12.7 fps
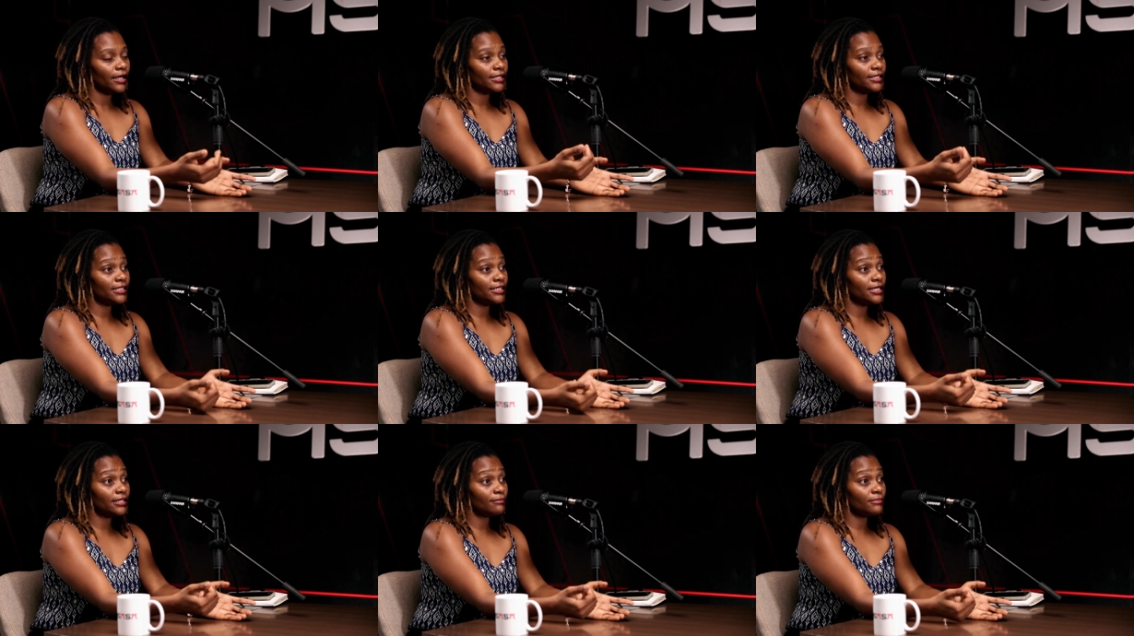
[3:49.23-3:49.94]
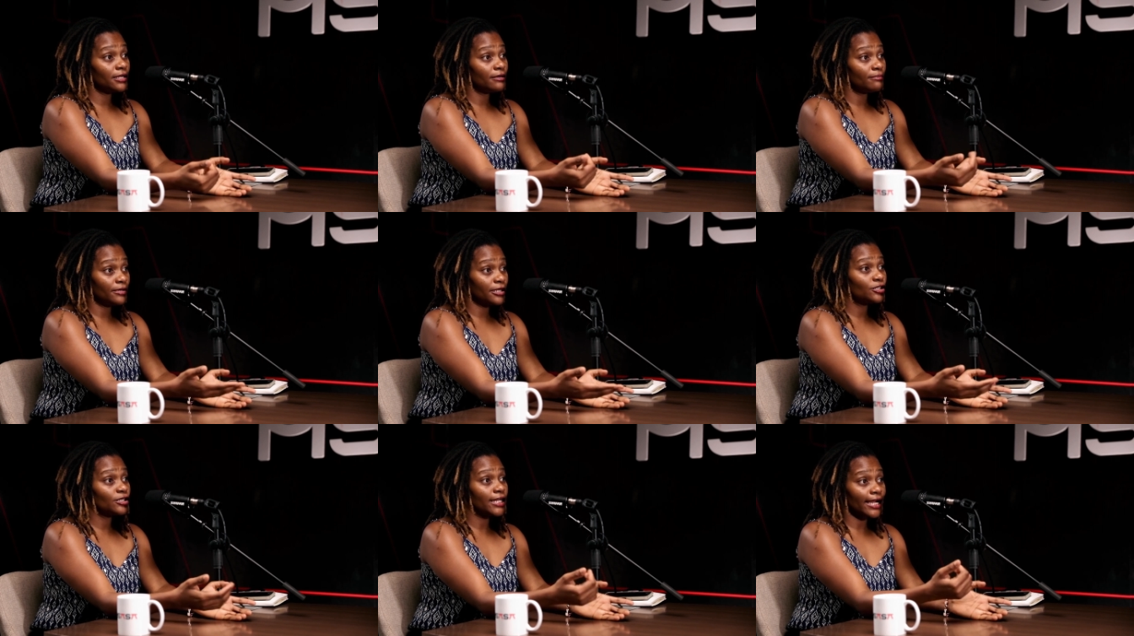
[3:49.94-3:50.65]
it's seeing the bigger
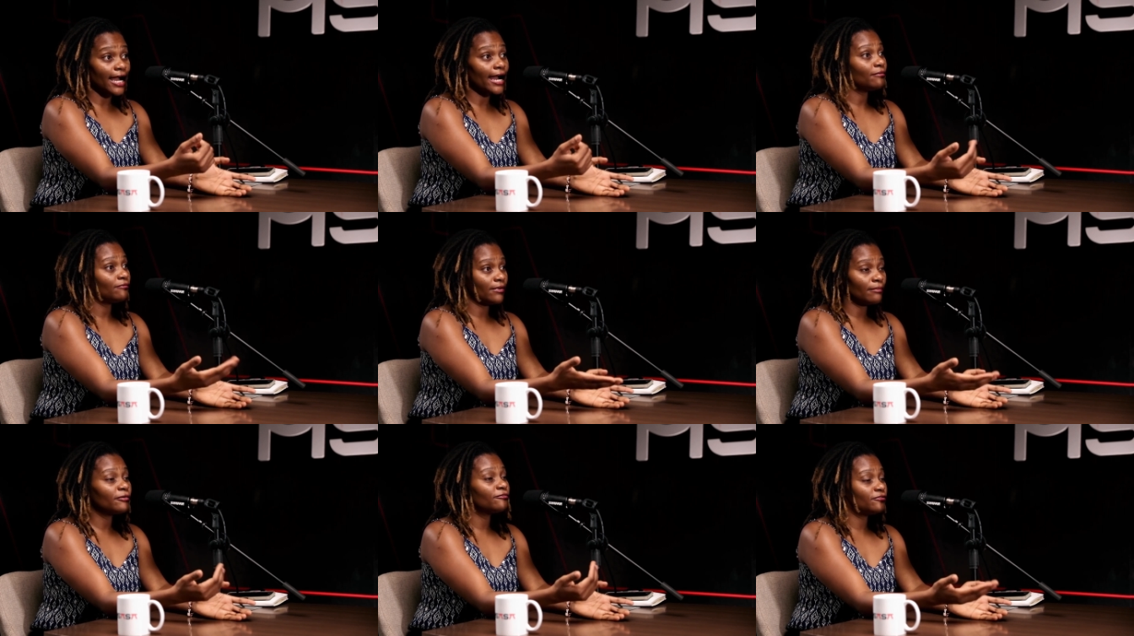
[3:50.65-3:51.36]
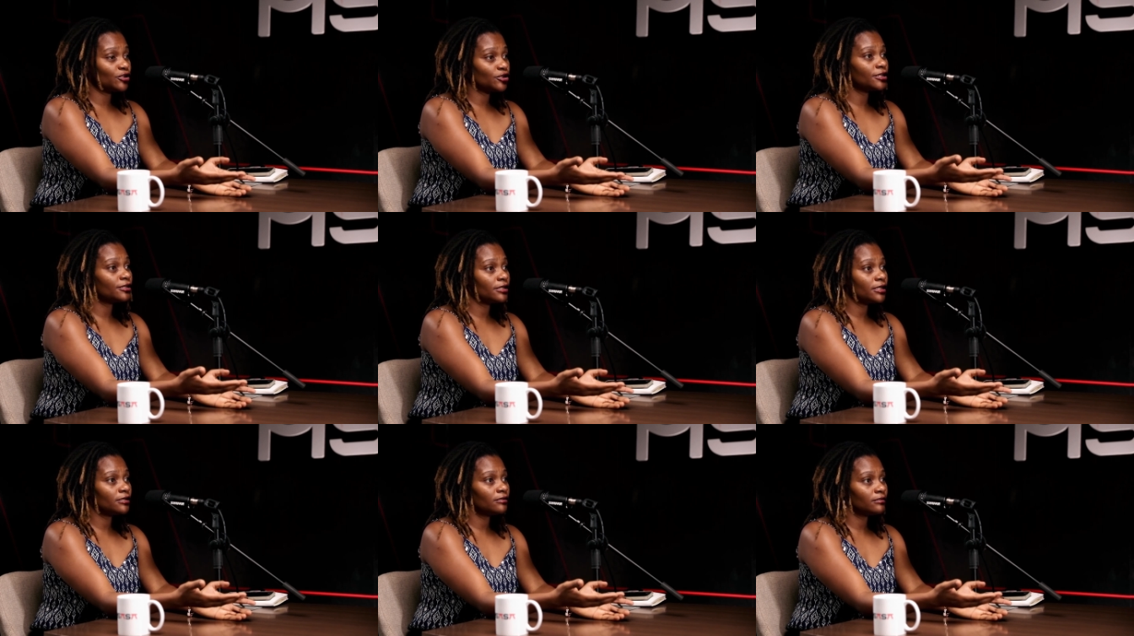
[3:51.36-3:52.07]
picture like i'm i'm a
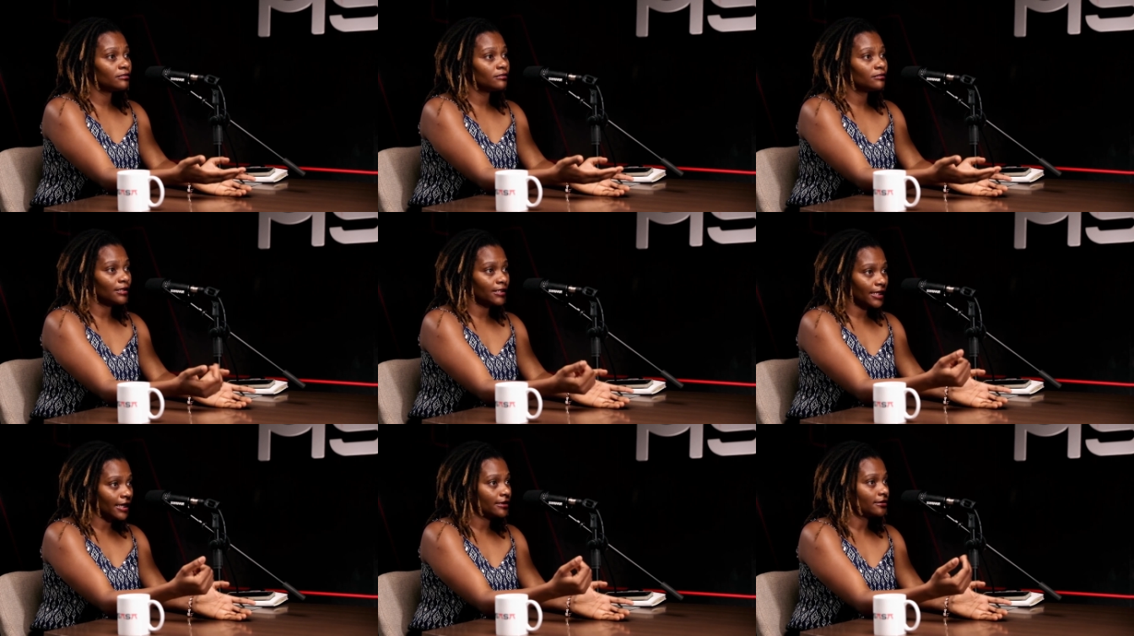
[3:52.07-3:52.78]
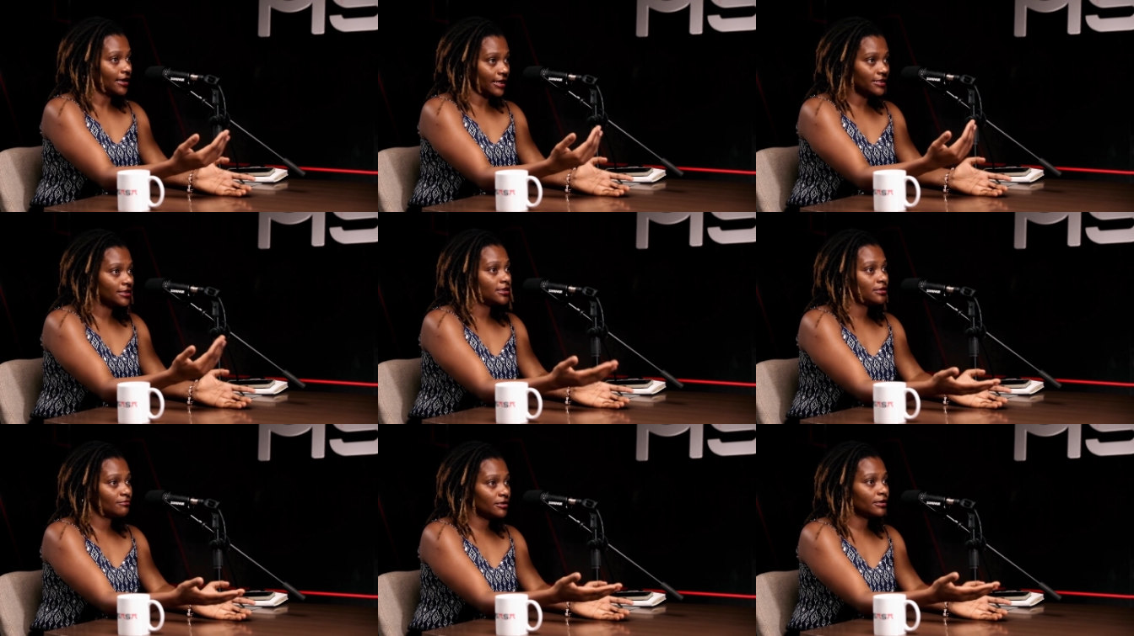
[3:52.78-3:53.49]
visionary like i, I can
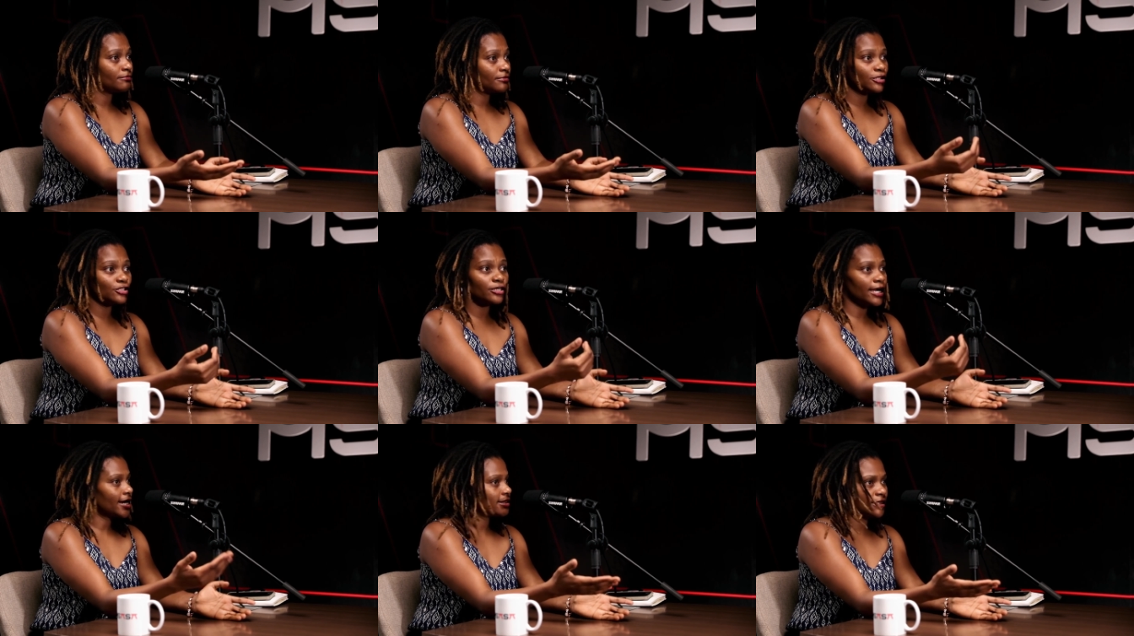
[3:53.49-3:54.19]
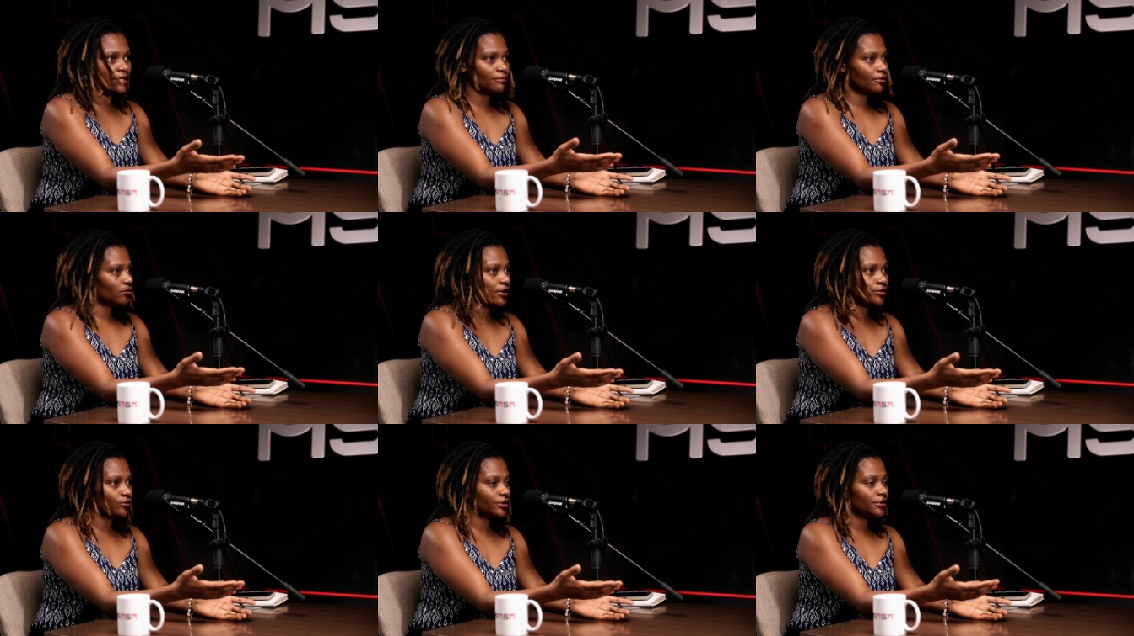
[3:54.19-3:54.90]
see the bigger picture as a number
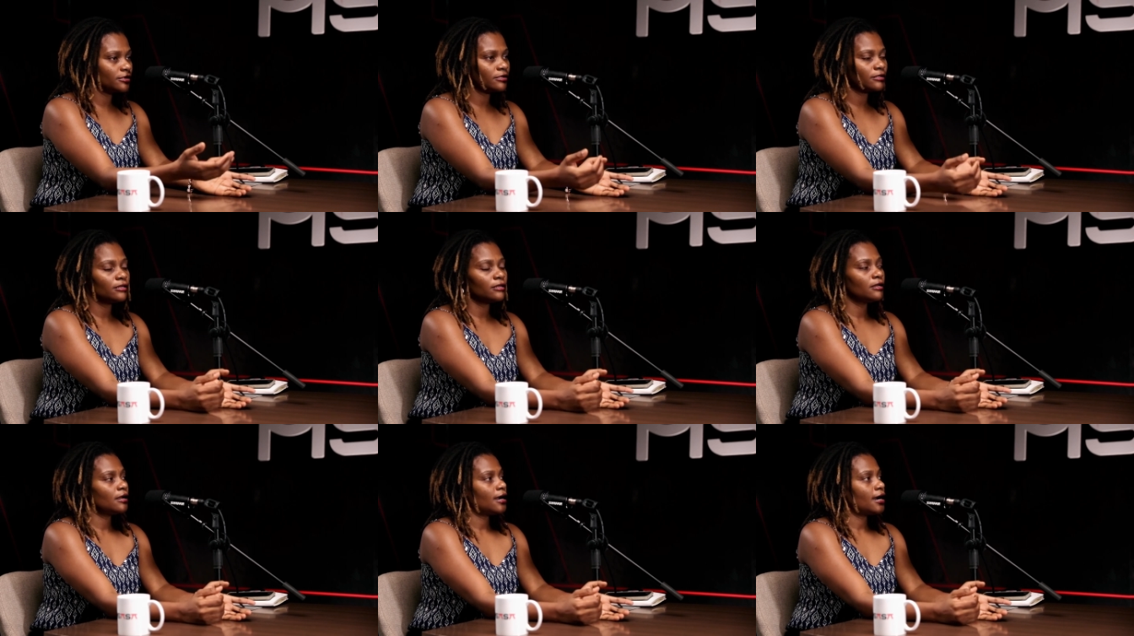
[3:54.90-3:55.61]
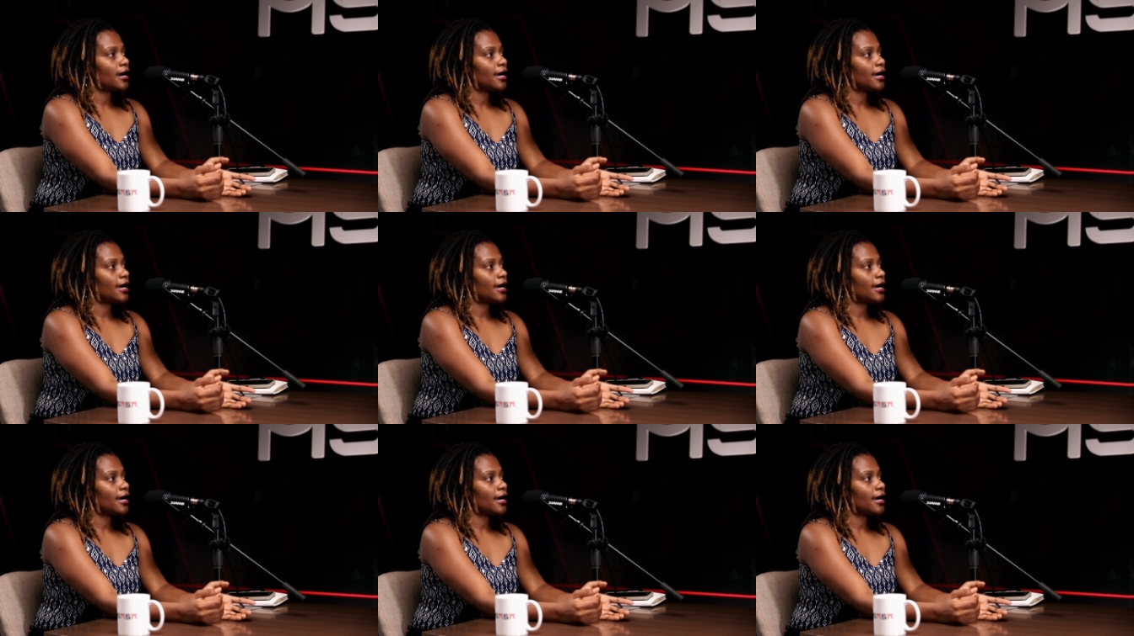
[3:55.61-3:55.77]
one would mm.